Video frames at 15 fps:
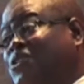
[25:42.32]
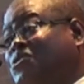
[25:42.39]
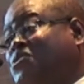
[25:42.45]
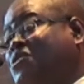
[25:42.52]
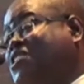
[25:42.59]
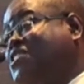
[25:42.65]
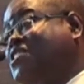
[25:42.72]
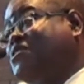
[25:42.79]
you
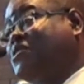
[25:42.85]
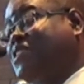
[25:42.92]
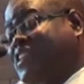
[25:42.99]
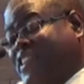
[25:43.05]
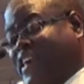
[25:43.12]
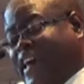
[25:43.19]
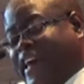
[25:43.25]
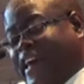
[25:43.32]
here and
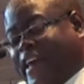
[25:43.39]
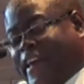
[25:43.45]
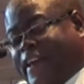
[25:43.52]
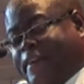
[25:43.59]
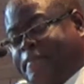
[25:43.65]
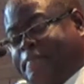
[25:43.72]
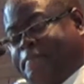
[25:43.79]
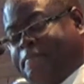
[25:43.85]
there?
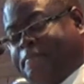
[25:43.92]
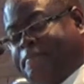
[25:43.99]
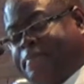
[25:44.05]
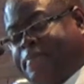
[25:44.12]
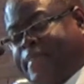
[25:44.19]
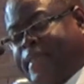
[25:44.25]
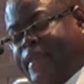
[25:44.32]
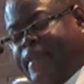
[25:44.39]

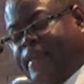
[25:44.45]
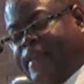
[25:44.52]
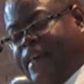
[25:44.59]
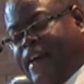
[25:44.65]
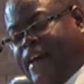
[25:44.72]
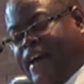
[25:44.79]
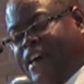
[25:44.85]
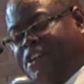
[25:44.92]

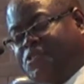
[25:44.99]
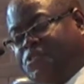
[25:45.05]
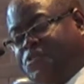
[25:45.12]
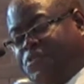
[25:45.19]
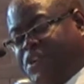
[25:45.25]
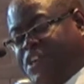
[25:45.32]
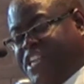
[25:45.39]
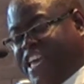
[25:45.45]
Are
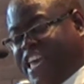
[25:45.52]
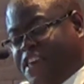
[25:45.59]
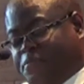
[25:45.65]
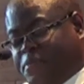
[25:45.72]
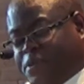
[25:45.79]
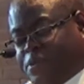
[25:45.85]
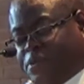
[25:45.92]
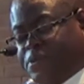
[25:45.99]
you
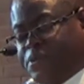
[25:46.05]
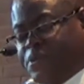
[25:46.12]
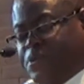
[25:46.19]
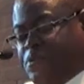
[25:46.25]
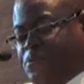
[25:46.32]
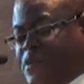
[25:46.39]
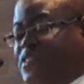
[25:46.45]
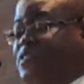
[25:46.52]
unable
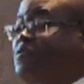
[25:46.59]
when the